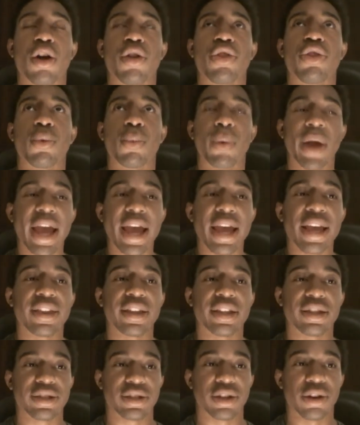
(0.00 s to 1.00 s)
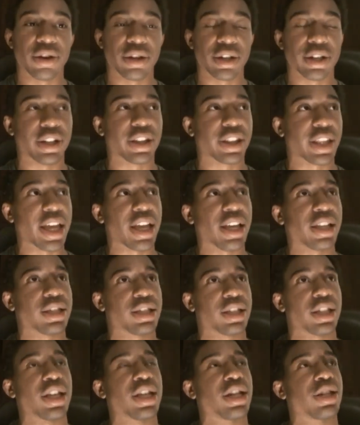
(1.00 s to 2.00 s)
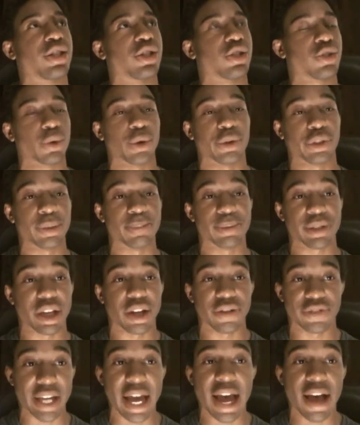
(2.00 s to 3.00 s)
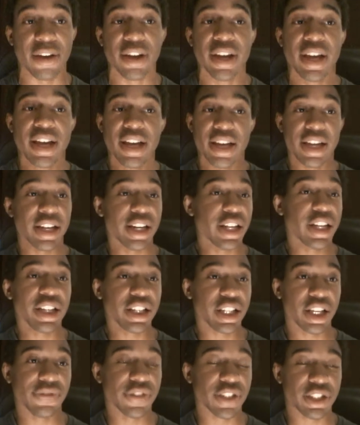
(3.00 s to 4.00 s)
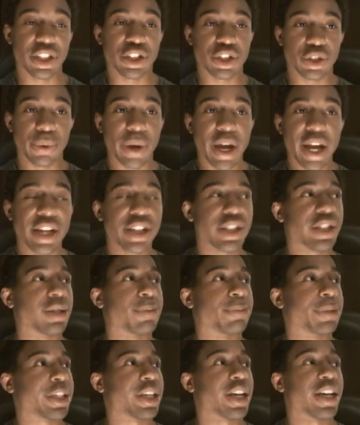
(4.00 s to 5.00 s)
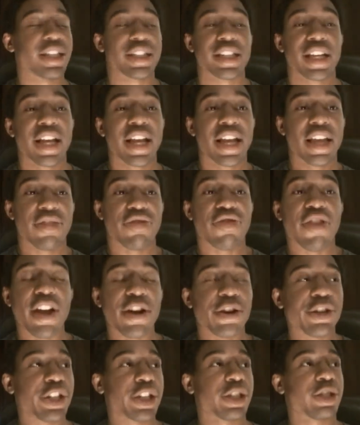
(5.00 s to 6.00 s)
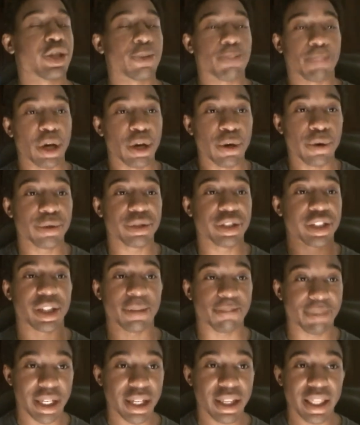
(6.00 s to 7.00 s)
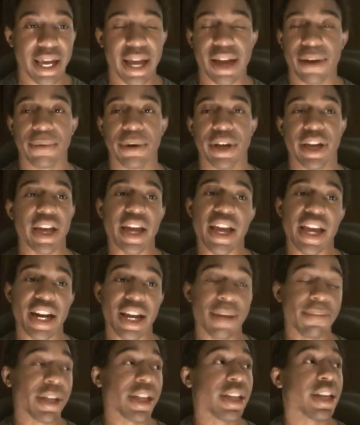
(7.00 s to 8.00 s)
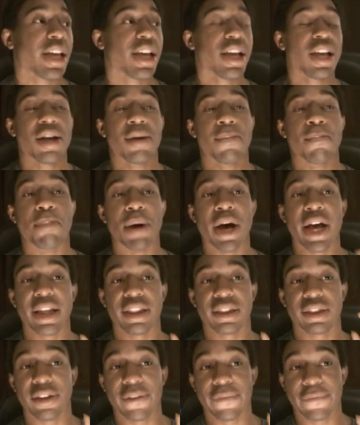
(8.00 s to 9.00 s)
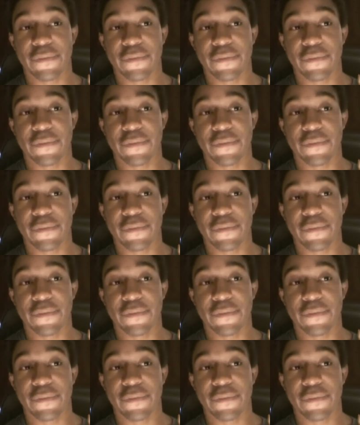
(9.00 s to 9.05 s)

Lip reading: the way that certain things tend to sort themselves out in any given situation, because they're just disposed to be that way. And I mean, But the